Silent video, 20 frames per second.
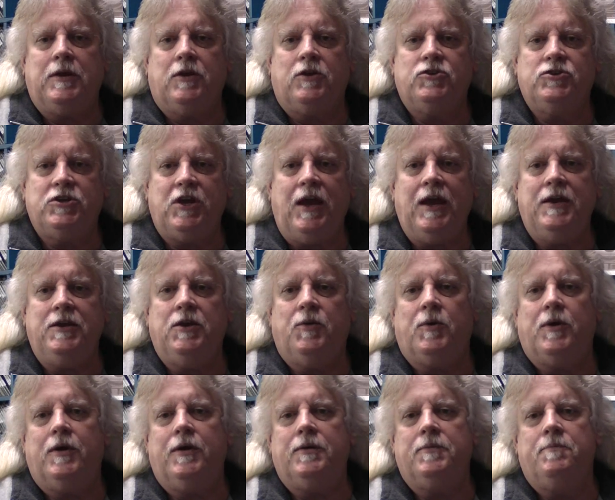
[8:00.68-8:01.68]
until
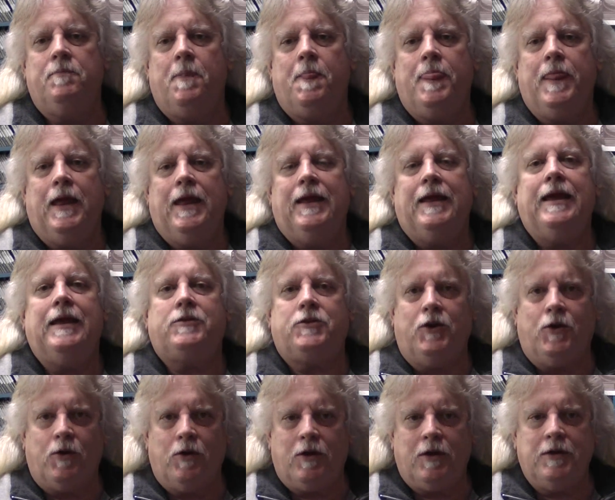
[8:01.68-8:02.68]
January at
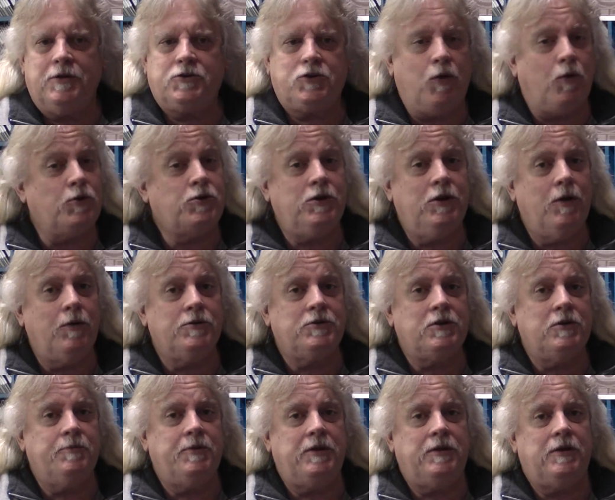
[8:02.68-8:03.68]
the earliest. Of course, you know he's
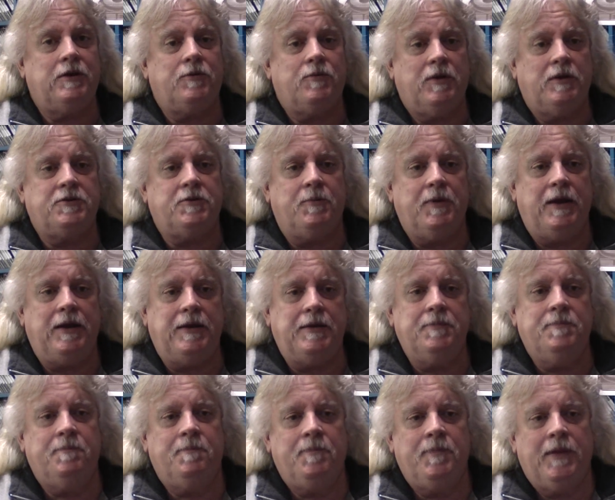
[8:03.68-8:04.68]
going to be there at WrestleMania.
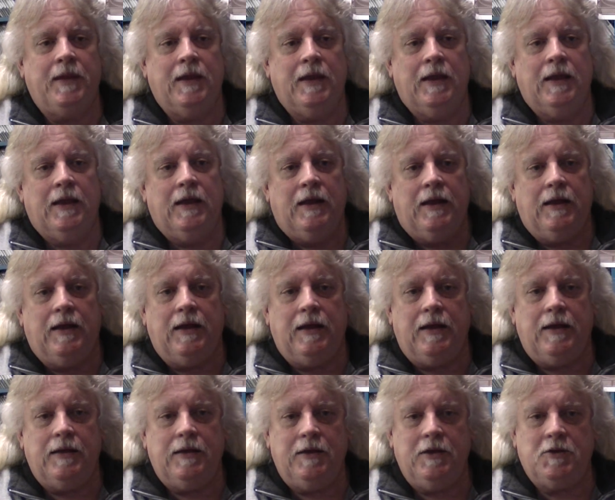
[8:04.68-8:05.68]

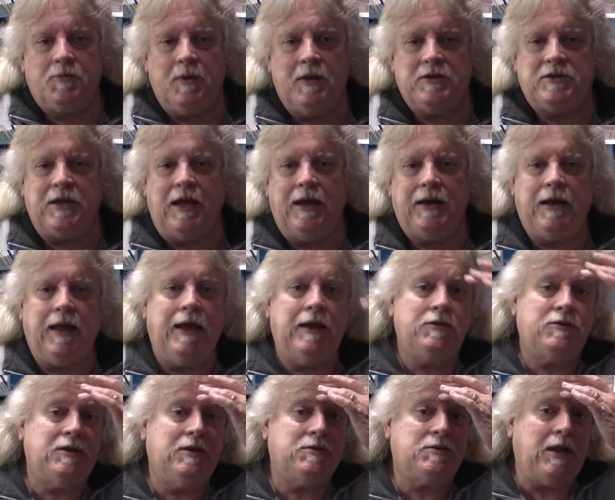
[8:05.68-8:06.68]
Uh, he's been
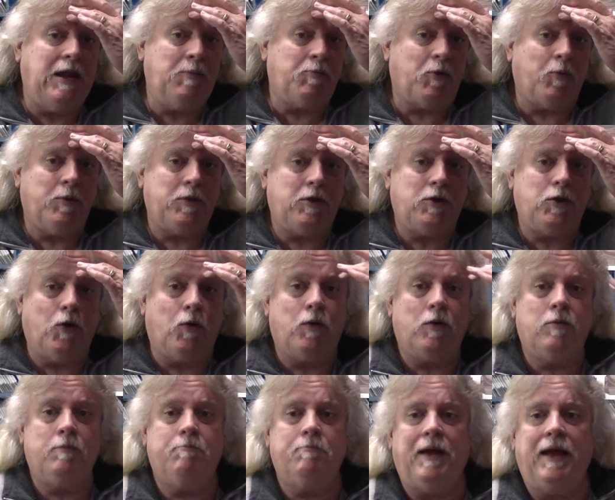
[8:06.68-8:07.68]
sidelined since April with a
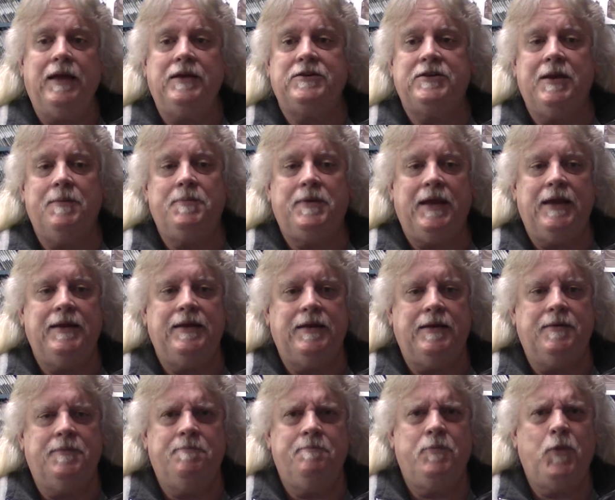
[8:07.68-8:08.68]
torn bicep
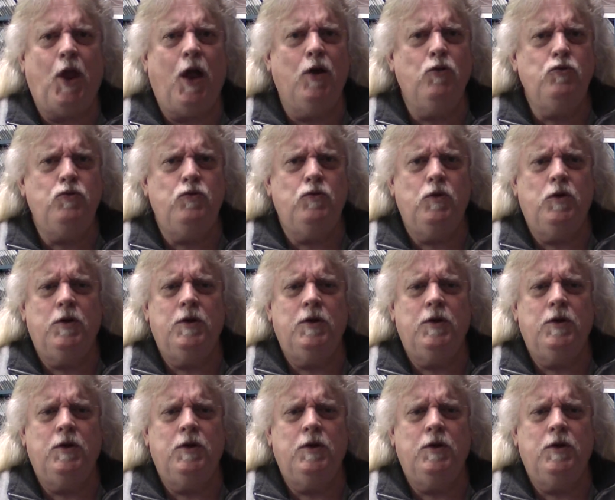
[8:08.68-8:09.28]
tendon. Oh.